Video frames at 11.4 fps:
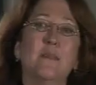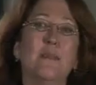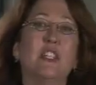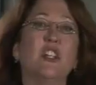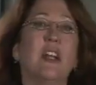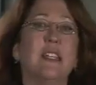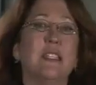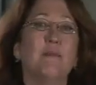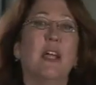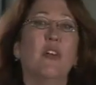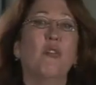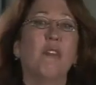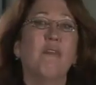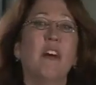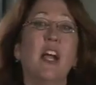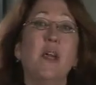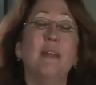a specialized
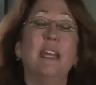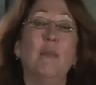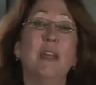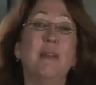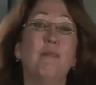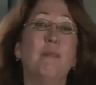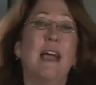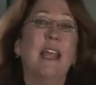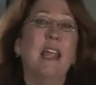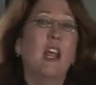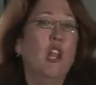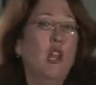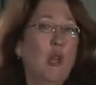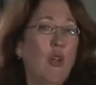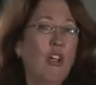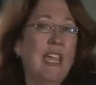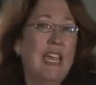microenvironment, and by
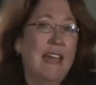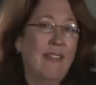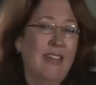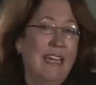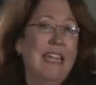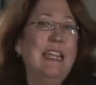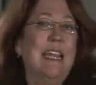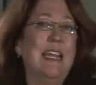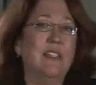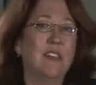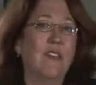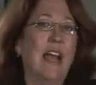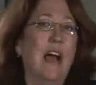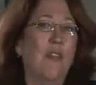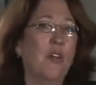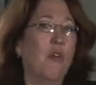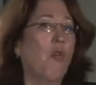looking at the details of how they're